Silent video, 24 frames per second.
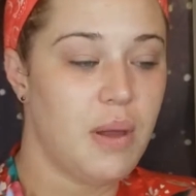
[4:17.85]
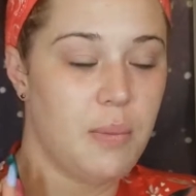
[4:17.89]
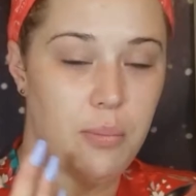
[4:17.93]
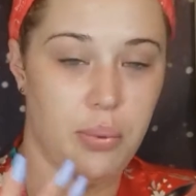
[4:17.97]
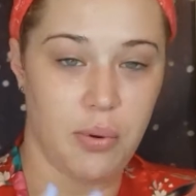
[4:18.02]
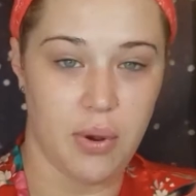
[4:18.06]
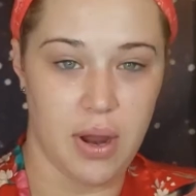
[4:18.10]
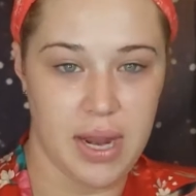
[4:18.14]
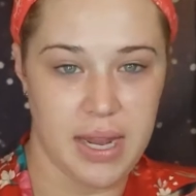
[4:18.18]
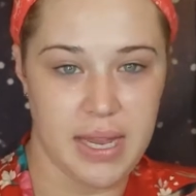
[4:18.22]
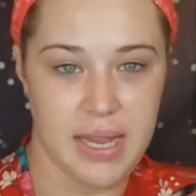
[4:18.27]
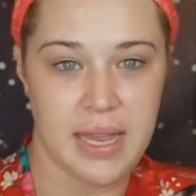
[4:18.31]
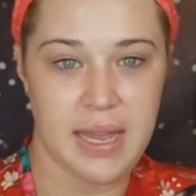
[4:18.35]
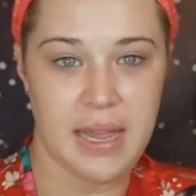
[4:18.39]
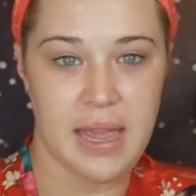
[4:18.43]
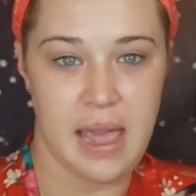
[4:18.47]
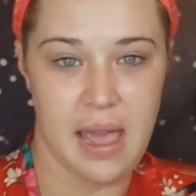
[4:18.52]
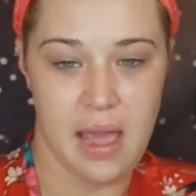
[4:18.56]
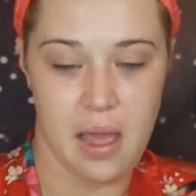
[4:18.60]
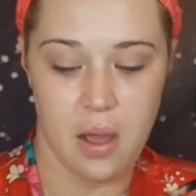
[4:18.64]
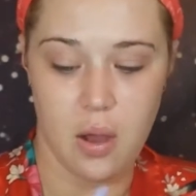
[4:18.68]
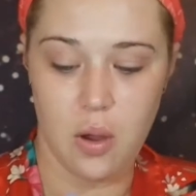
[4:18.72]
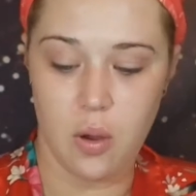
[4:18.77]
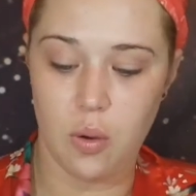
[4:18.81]
breaking
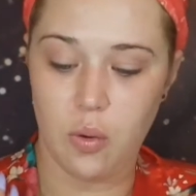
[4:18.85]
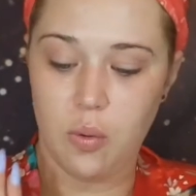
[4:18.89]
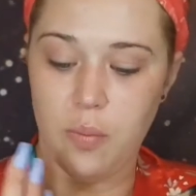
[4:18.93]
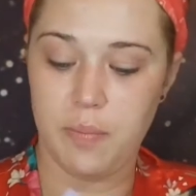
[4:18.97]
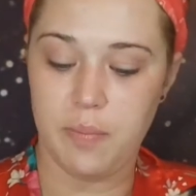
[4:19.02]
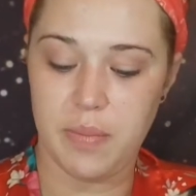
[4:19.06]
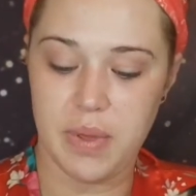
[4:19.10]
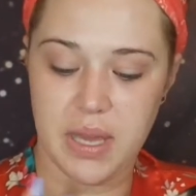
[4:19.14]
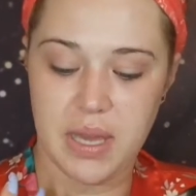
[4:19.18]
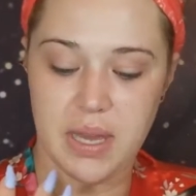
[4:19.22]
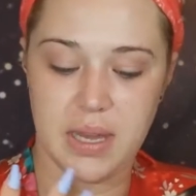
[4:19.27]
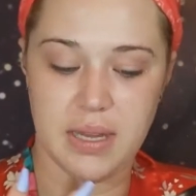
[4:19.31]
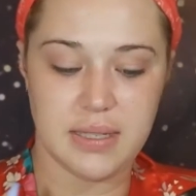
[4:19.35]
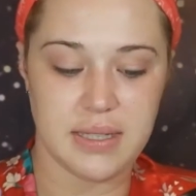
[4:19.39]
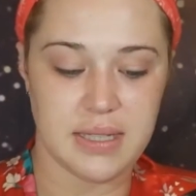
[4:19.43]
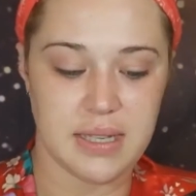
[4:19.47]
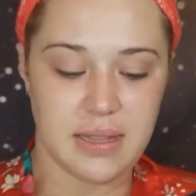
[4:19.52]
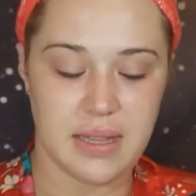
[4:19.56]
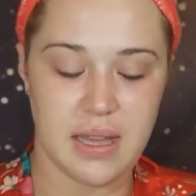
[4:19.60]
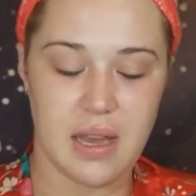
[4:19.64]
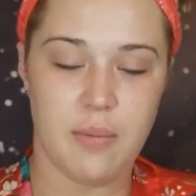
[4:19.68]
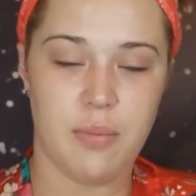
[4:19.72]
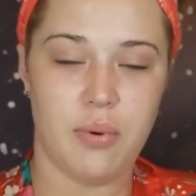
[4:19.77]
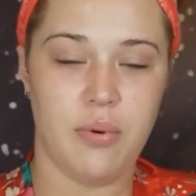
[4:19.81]
out, because
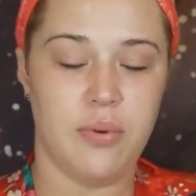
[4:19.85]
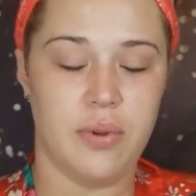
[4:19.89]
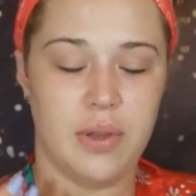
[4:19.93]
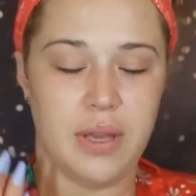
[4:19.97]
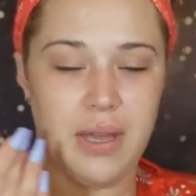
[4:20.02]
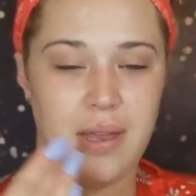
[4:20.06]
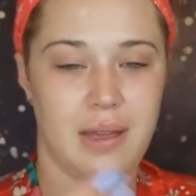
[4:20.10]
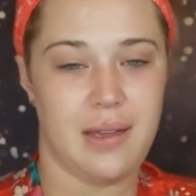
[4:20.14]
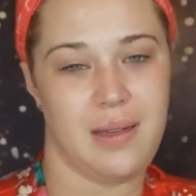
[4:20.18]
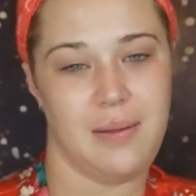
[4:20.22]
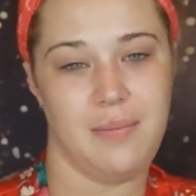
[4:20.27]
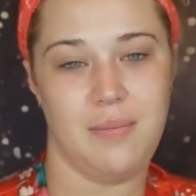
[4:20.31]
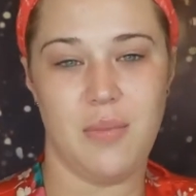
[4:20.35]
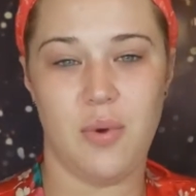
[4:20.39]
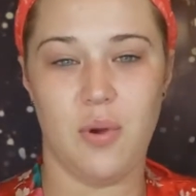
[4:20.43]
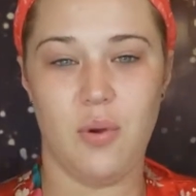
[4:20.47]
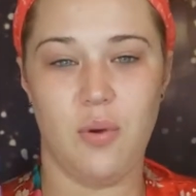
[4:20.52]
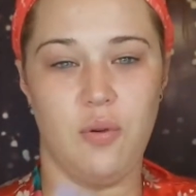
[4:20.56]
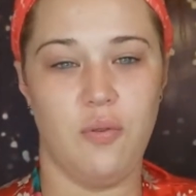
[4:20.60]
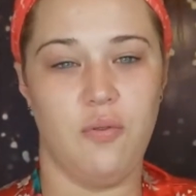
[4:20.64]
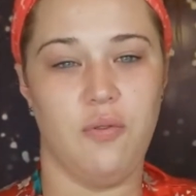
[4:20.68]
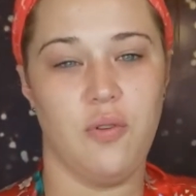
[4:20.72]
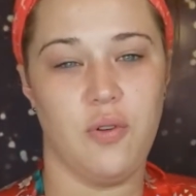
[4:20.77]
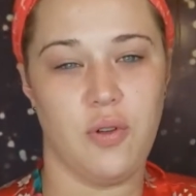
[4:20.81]
at that point I'm
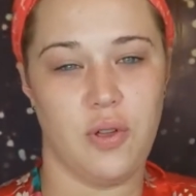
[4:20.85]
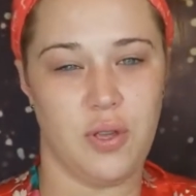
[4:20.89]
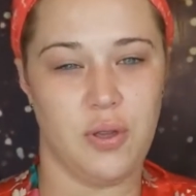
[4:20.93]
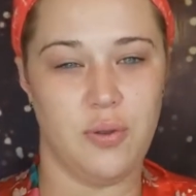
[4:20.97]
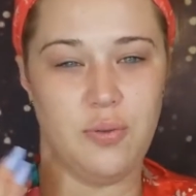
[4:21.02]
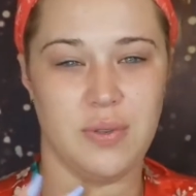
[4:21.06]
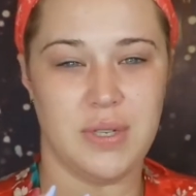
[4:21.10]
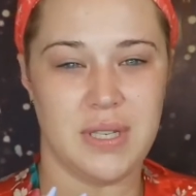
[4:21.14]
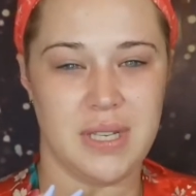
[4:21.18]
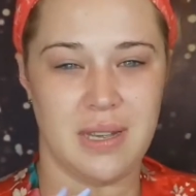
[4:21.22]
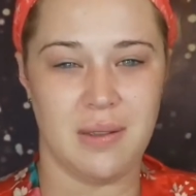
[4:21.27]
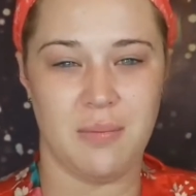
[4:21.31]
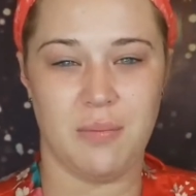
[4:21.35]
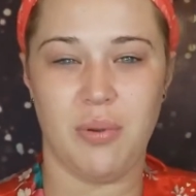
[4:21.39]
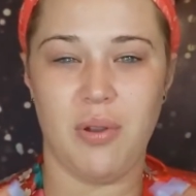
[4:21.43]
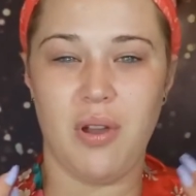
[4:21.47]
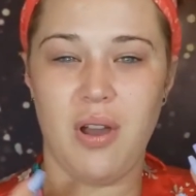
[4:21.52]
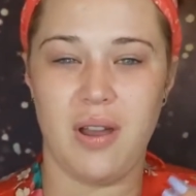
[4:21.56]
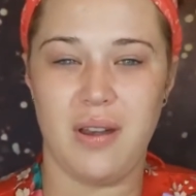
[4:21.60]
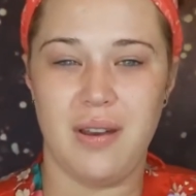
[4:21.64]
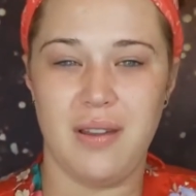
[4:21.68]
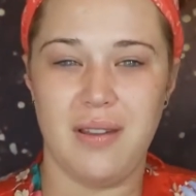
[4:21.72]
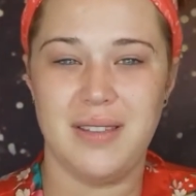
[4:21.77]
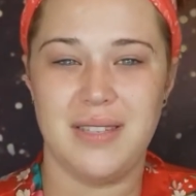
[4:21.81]
overusing
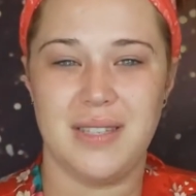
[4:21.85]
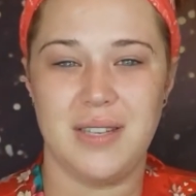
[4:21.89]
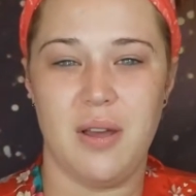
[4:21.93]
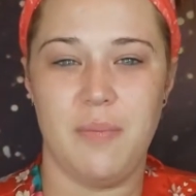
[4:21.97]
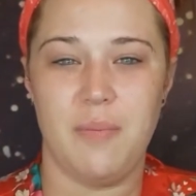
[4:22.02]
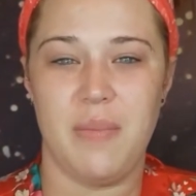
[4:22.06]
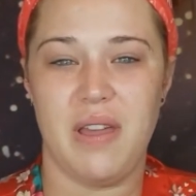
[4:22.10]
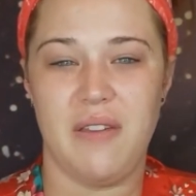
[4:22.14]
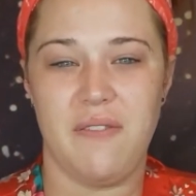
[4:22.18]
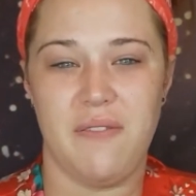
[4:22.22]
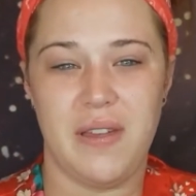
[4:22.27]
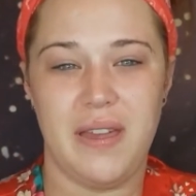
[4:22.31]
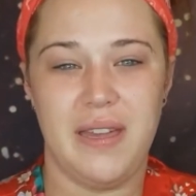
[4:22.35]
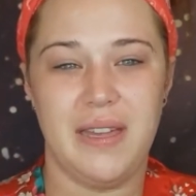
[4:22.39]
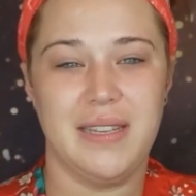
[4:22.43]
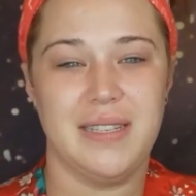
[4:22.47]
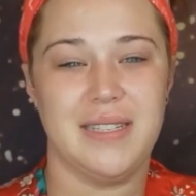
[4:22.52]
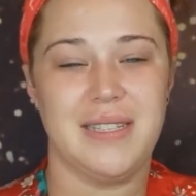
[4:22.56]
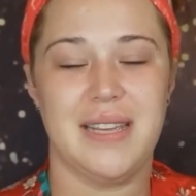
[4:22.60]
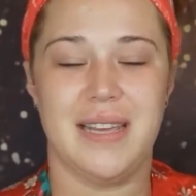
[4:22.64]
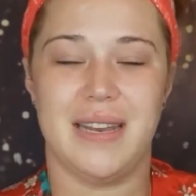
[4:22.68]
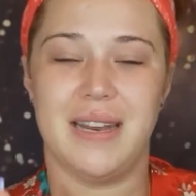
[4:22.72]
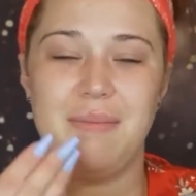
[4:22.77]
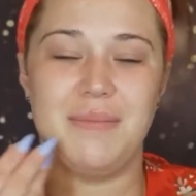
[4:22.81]
products on my
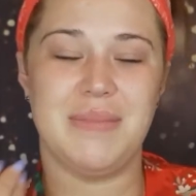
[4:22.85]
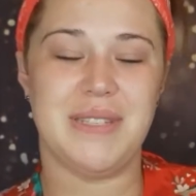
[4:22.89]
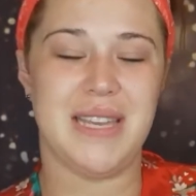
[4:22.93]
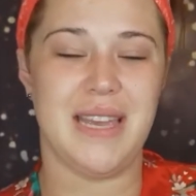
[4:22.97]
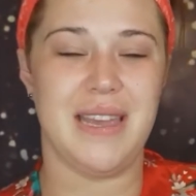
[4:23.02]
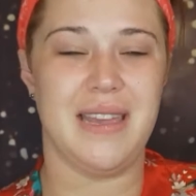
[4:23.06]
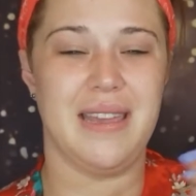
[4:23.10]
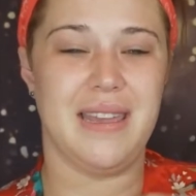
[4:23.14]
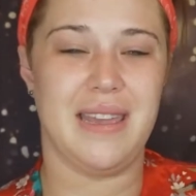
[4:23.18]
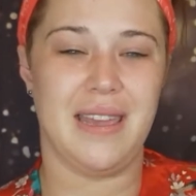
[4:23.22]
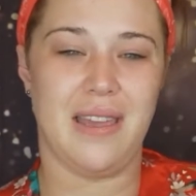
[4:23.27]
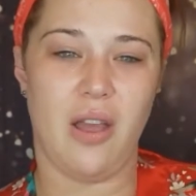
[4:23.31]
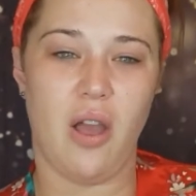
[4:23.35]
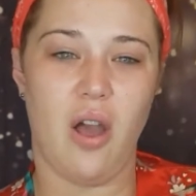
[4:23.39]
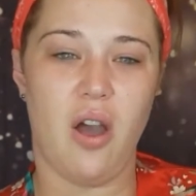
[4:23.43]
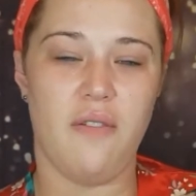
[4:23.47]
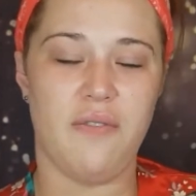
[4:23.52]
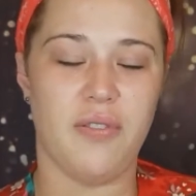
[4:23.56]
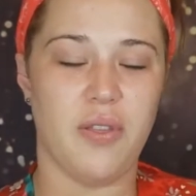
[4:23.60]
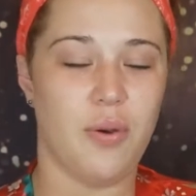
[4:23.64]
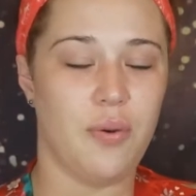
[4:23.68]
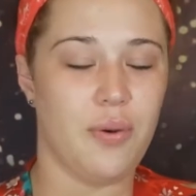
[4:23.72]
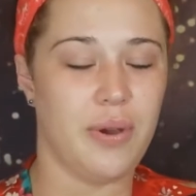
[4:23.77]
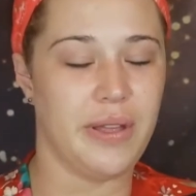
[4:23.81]
face and I'm taking
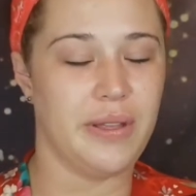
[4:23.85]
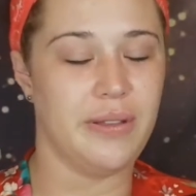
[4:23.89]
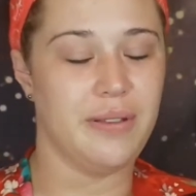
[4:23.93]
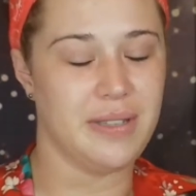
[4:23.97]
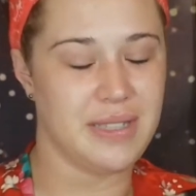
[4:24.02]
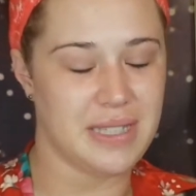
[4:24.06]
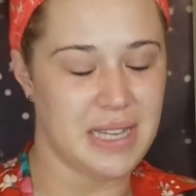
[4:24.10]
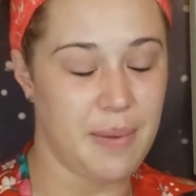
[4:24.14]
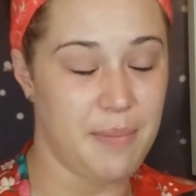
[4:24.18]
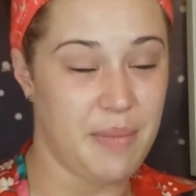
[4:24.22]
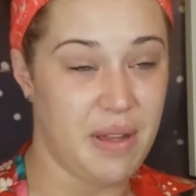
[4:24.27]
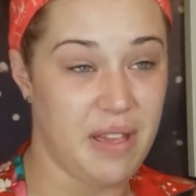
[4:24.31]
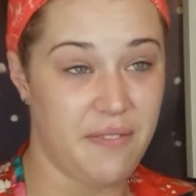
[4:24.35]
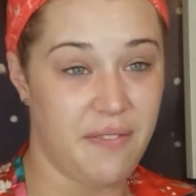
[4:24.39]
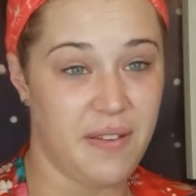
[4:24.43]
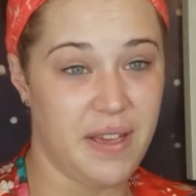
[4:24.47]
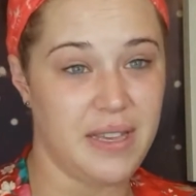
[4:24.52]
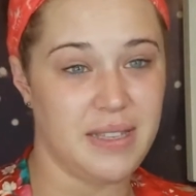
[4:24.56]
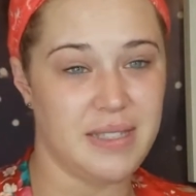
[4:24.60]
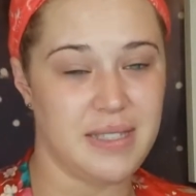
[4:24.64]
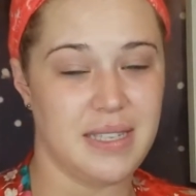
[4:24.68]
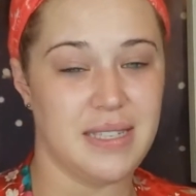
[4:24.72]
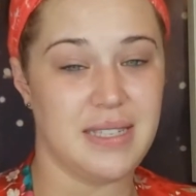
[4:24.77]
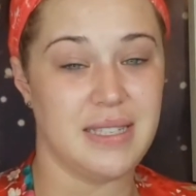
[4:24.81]
off the oils that my
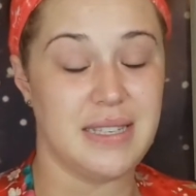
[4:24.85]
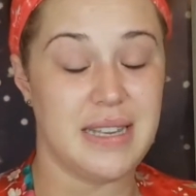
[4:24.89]
face is